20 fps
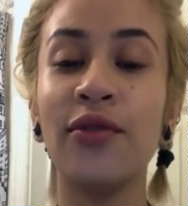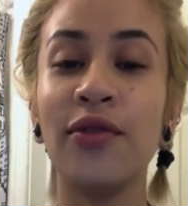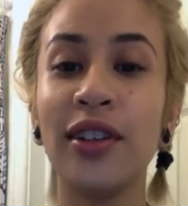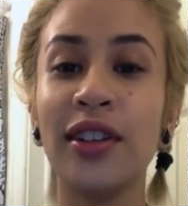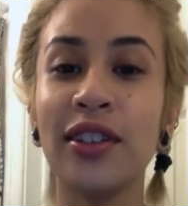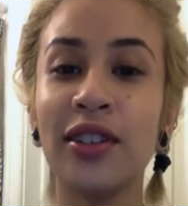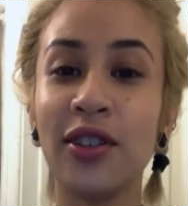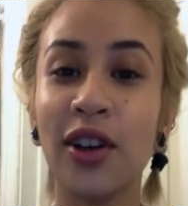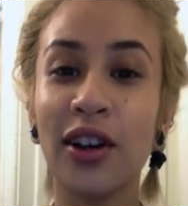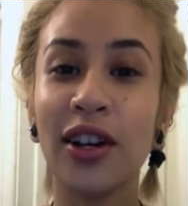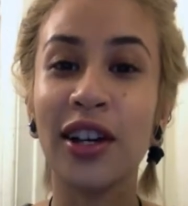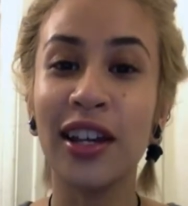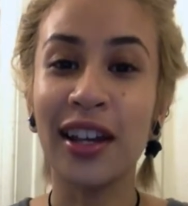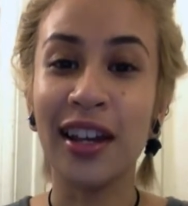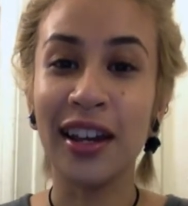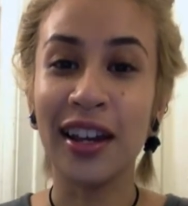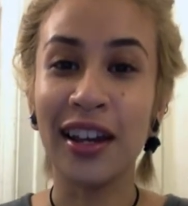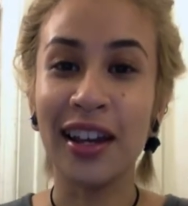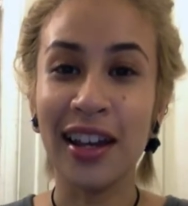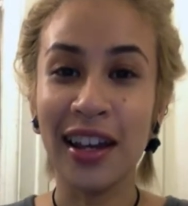into
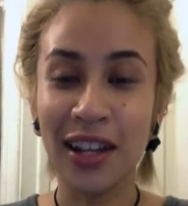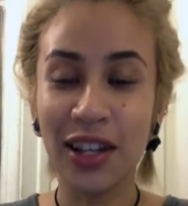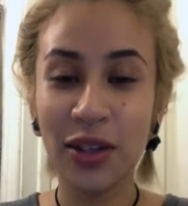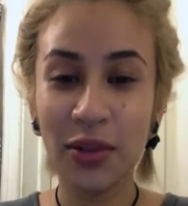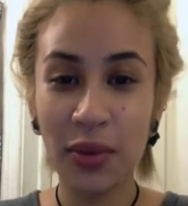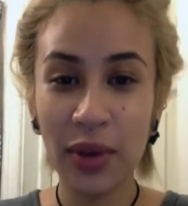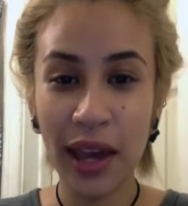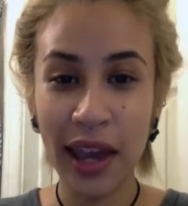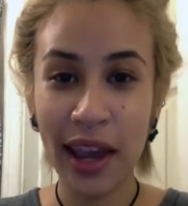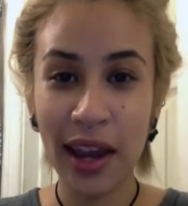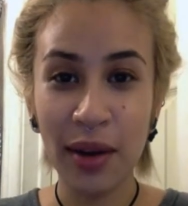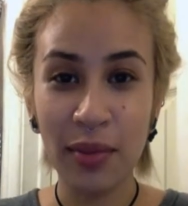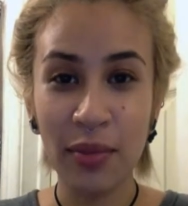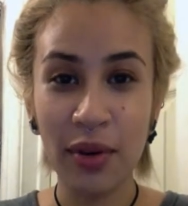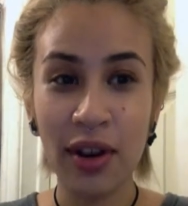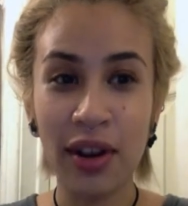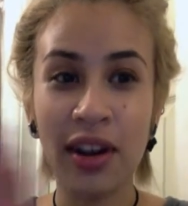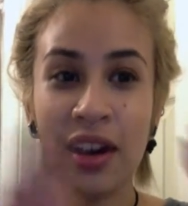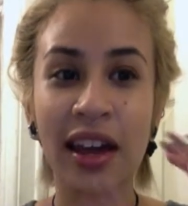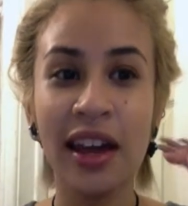talking into a
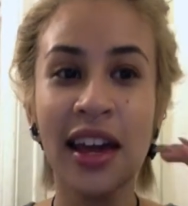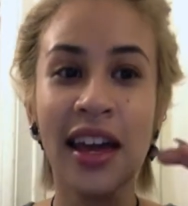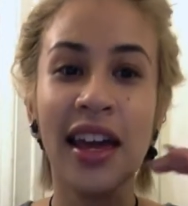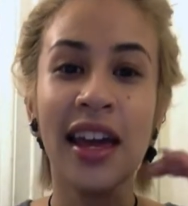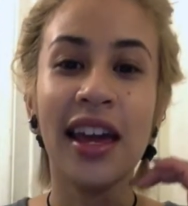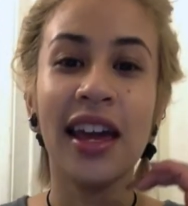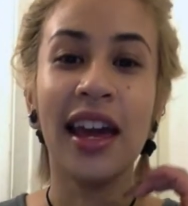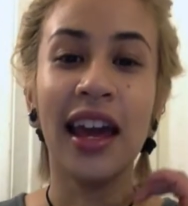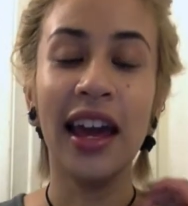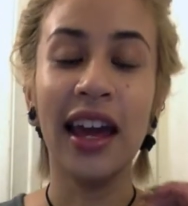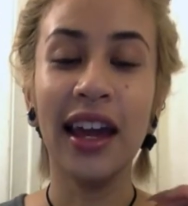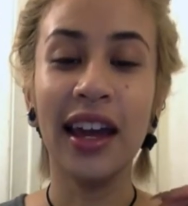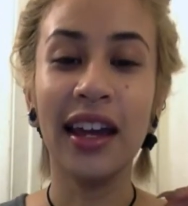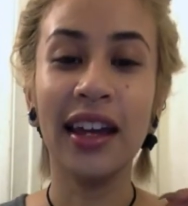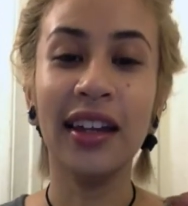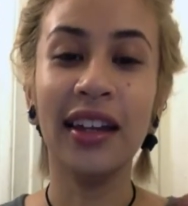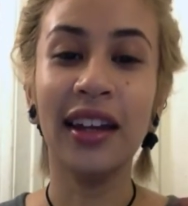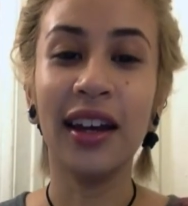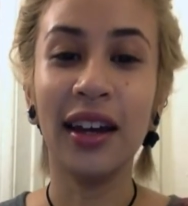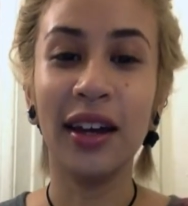camera
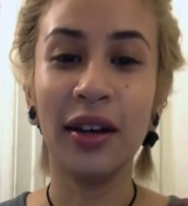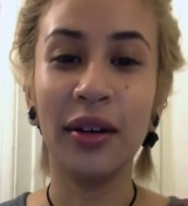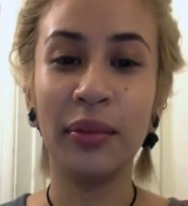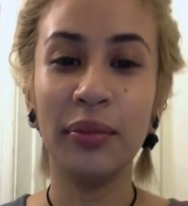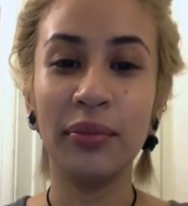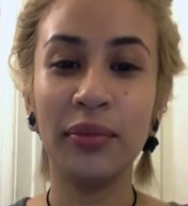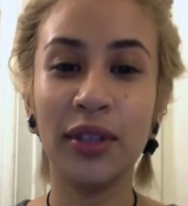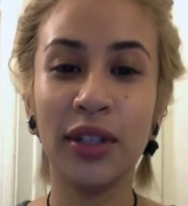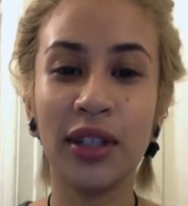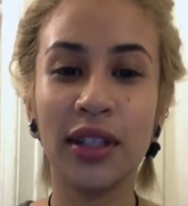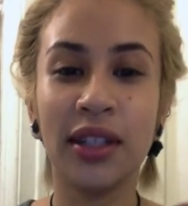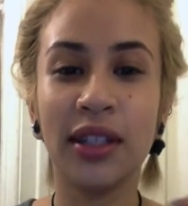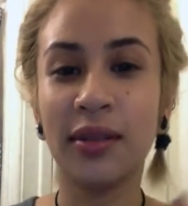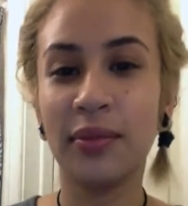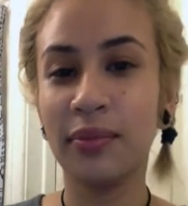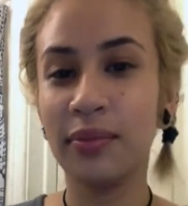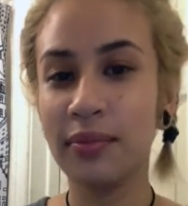and just